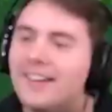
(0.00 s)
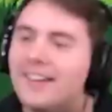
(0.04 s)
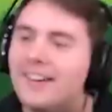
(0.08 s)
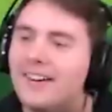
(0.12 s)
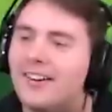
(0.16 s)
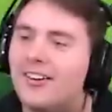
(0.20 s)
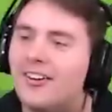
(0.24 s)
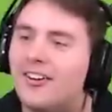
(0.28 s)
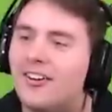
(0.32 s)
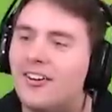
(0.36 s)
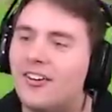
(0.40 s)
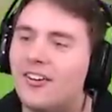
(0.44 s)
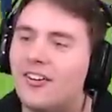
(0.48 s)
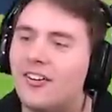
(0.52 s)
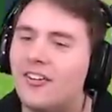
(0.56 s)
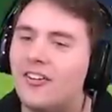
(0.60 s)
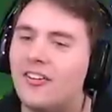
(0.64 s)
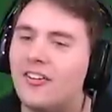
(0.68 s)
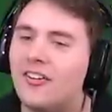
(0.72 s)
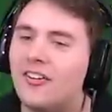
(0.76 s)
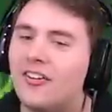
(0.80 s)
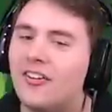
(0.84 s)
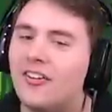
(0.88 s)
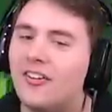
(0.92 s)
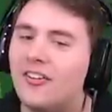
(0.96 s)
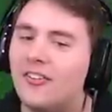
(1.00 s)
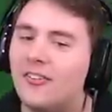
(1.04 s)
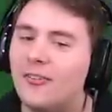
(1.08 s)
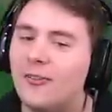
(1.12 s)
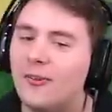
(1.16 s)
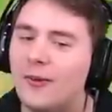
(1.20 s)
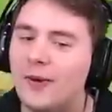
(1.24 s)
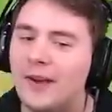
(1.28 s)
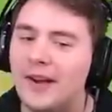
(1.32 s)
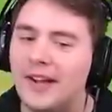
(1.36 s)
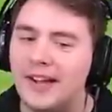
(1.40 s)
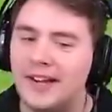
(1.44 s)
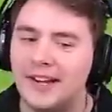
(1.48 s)
Oh,
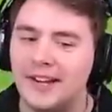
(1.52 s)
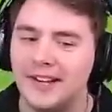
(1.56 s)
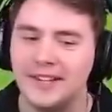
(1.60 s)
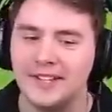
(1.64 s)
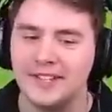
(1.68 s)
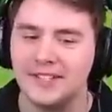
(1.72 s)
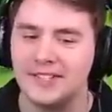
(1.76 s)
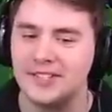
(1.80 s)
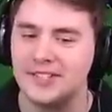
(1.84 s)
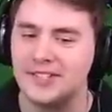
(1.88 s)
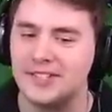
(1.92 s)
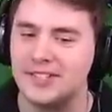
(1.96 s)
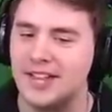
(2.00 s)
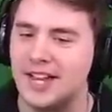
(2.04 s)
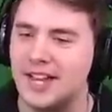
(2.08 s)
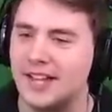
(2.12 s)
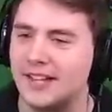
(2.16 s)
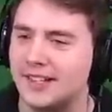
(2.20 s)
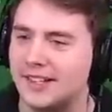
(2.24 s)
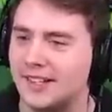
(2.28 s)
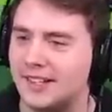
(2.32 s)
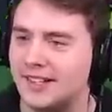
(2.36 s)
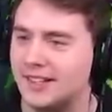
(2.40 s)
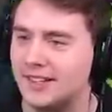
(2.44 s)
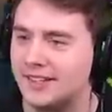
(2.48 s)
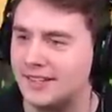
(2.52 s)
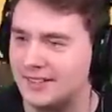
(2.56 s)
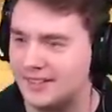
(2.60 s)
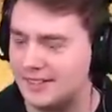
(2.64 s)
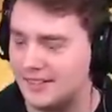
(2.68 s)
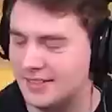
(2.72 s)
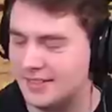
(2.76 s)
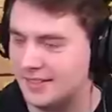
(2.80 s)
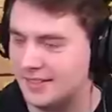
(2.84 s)
wait a second.